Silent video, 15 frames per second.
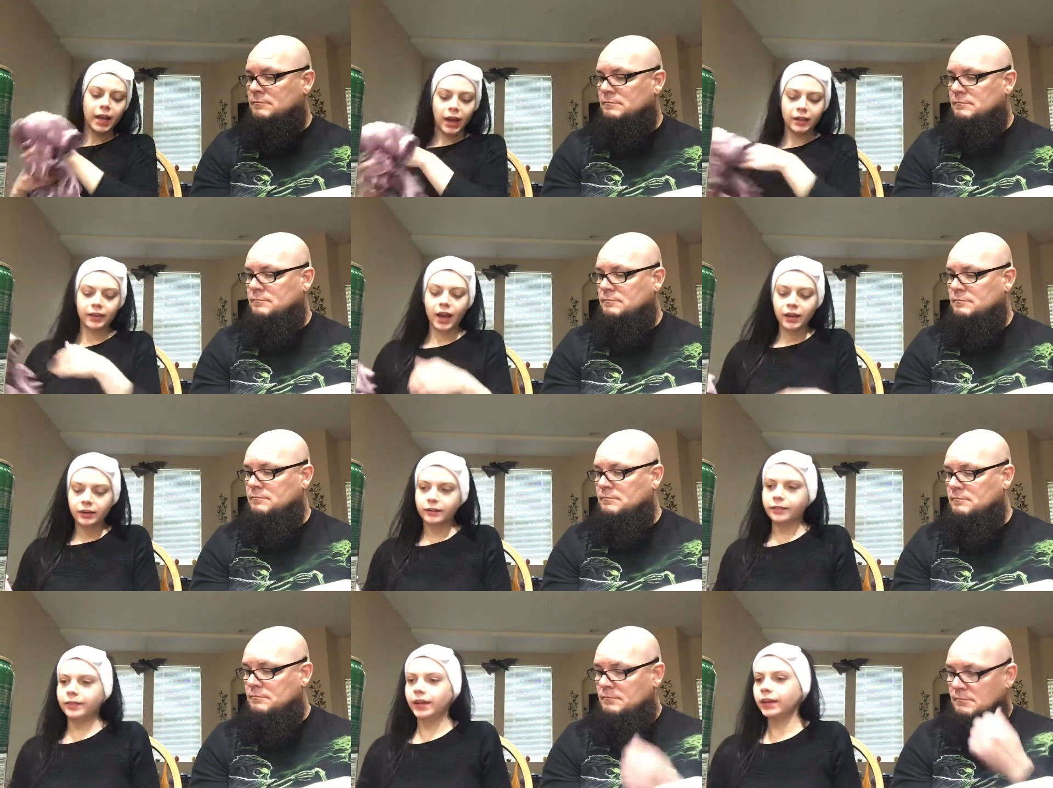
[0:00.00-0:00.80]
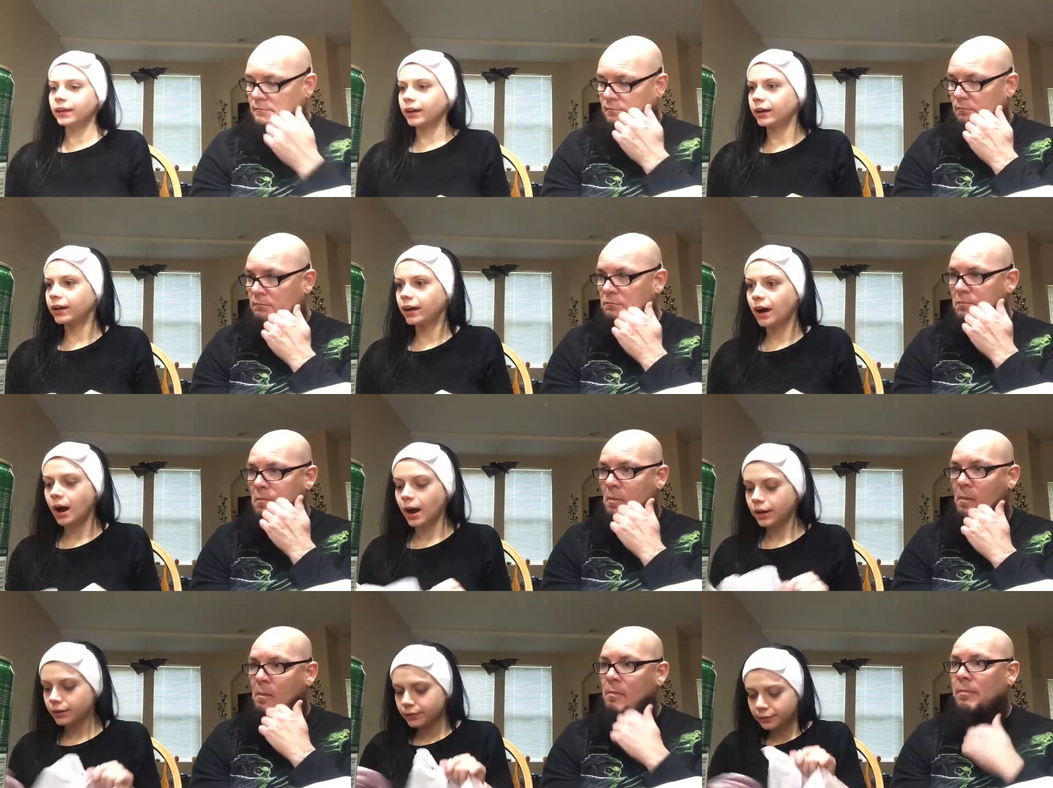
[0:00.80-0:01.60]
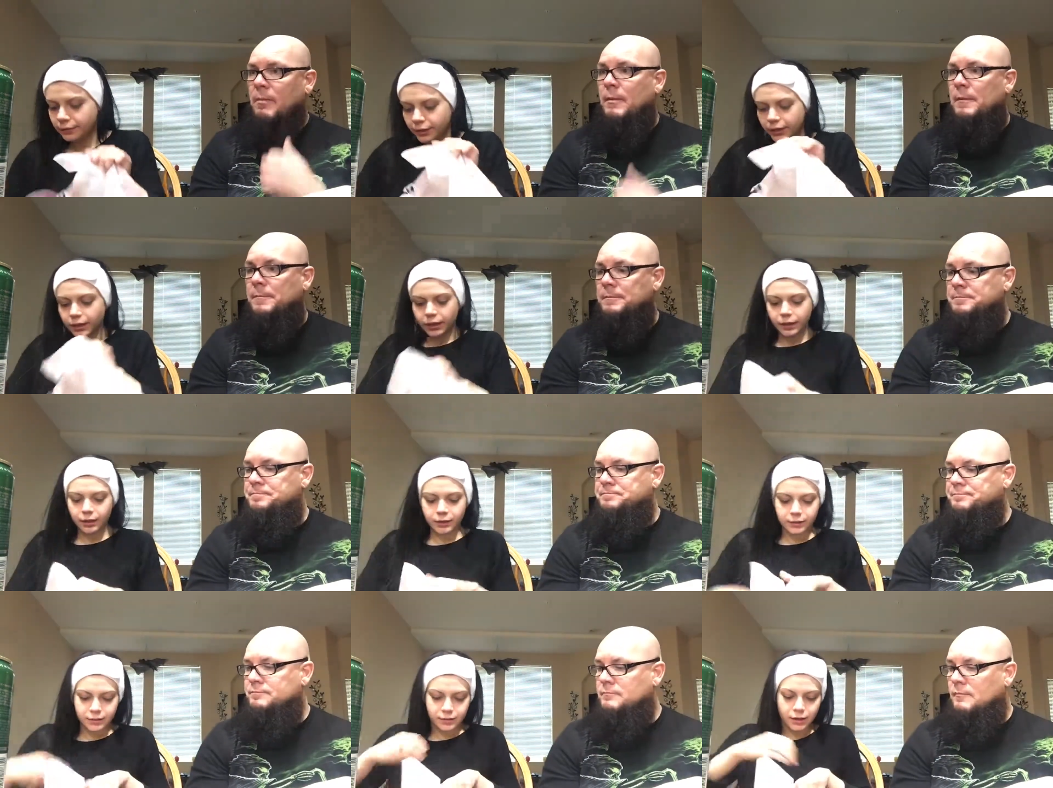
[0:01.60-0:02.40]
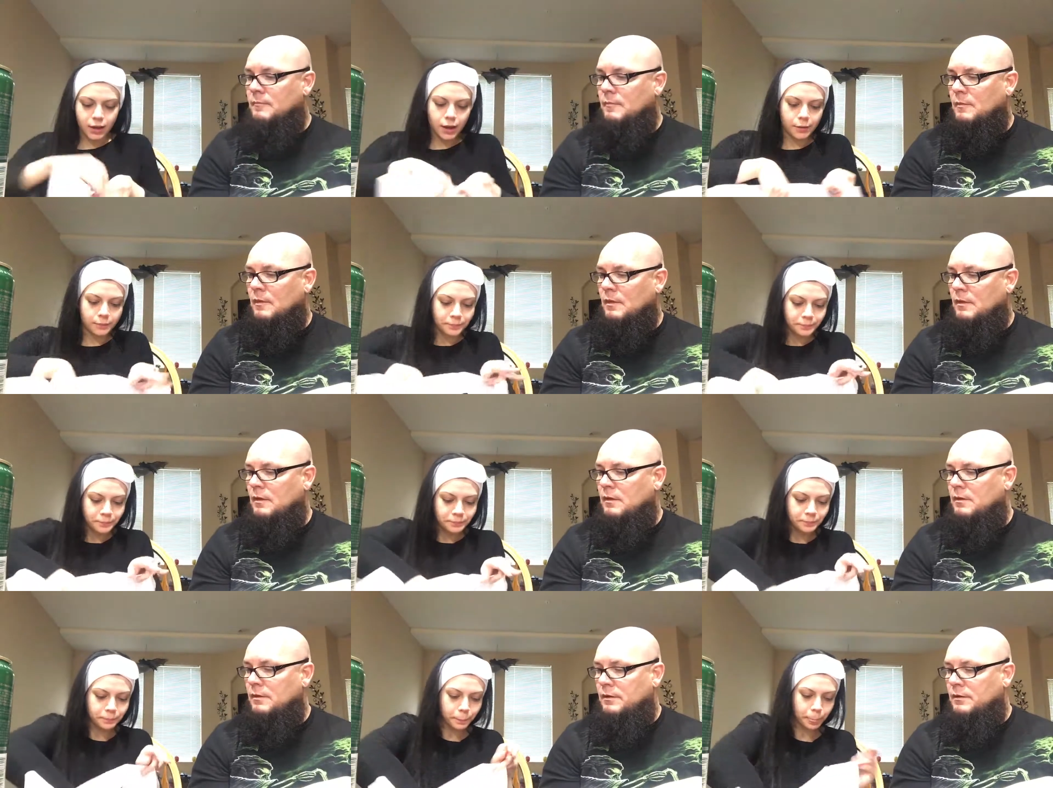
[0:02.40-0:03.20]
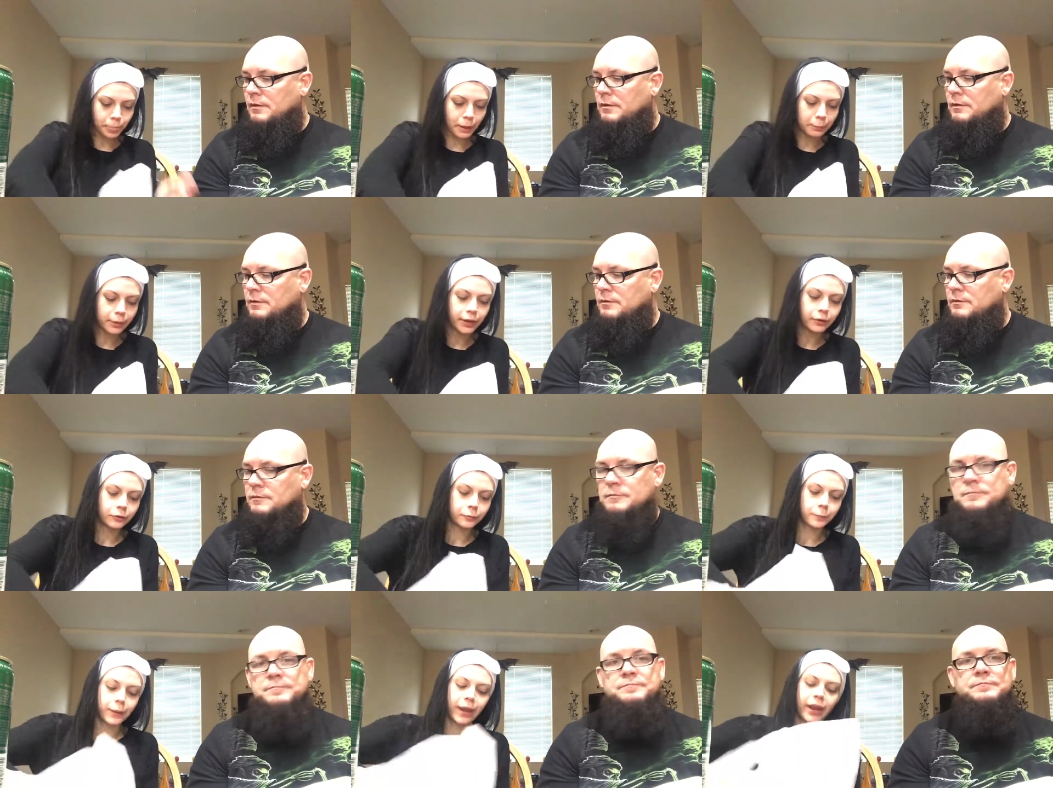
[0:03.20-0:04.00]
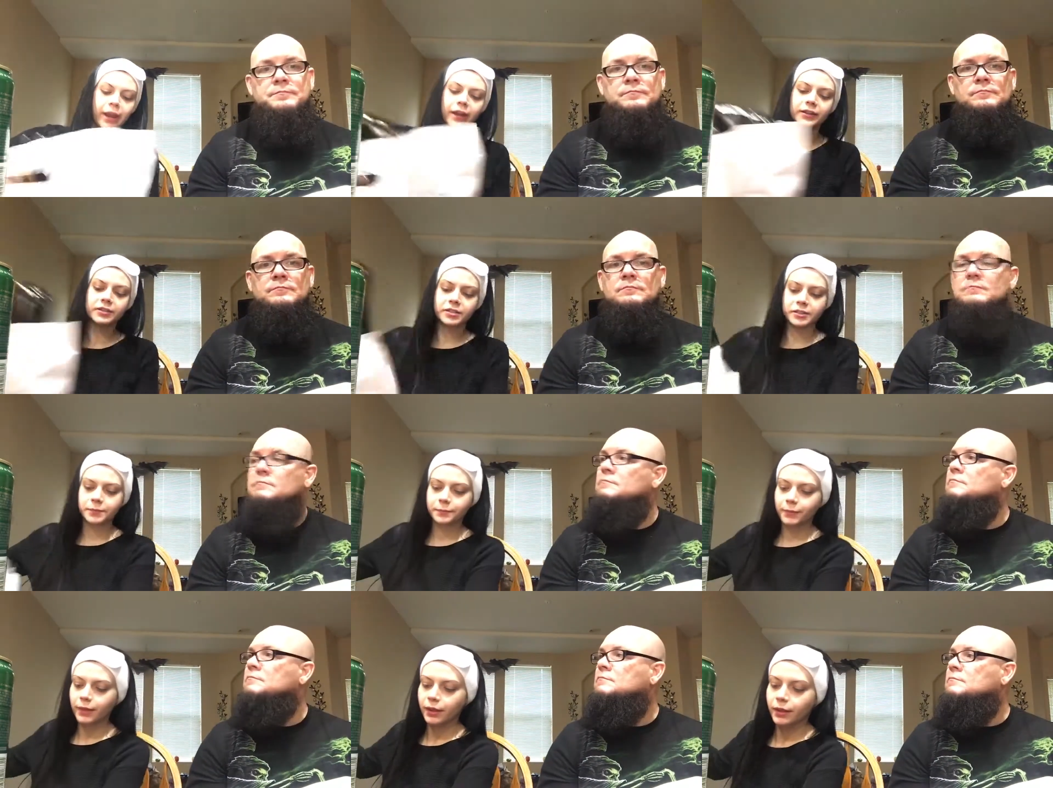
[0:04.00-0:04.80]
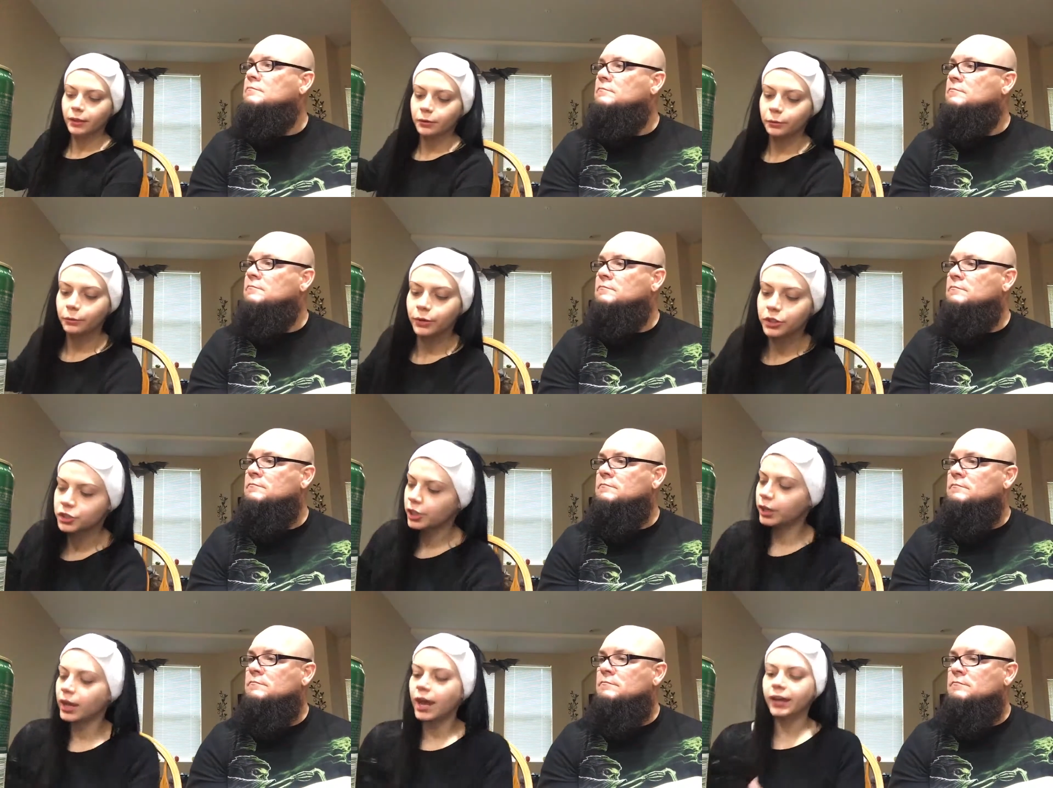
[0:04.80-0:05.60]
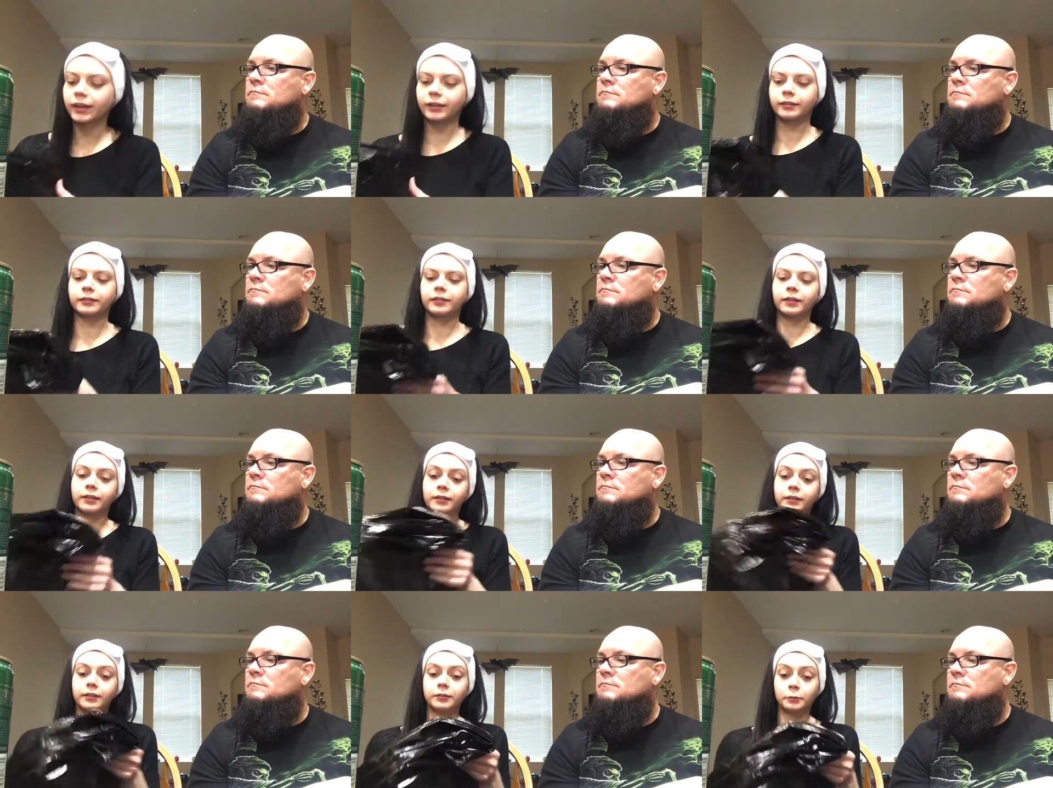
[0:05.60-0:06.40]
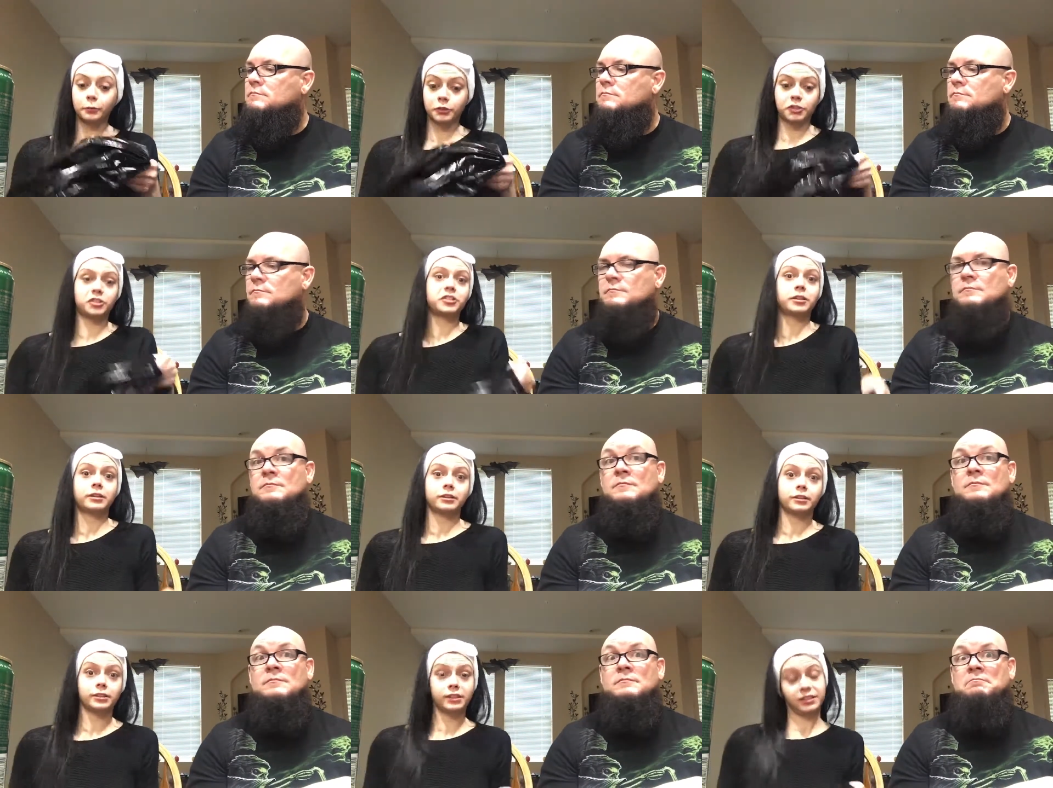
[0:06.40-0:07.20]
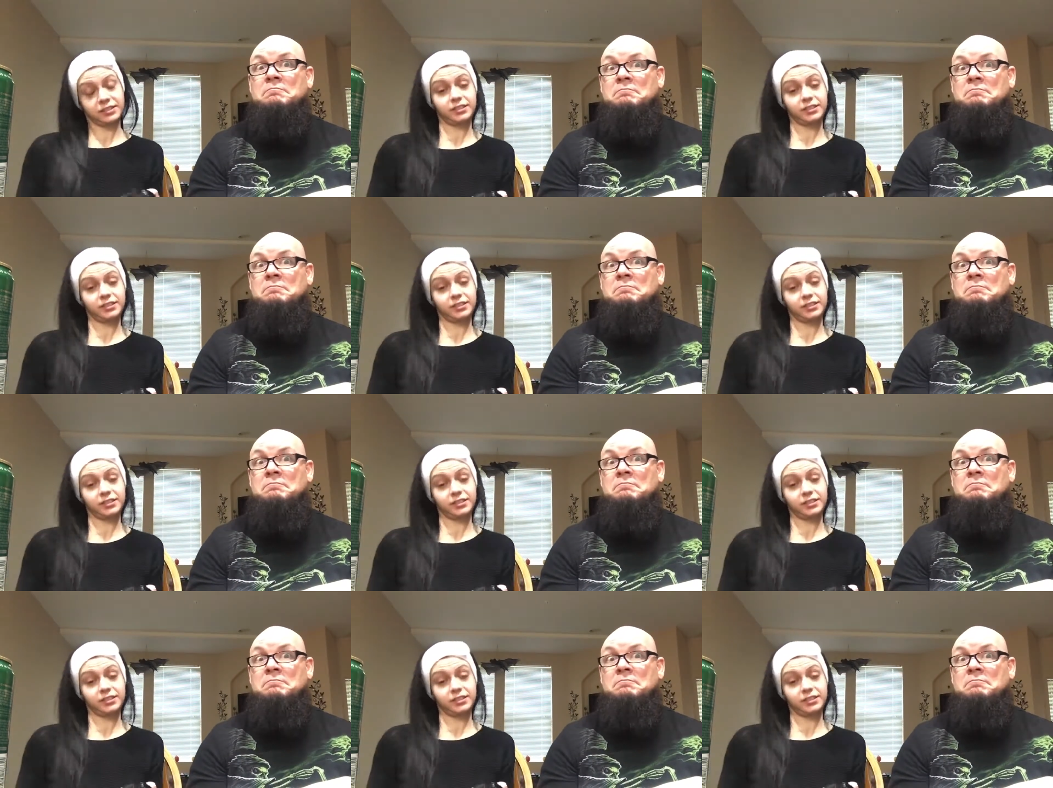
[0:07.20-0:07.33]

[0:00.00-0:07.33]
Speaker 1: Another thing I got is uh, a pair of pants, which I like, which is uh, the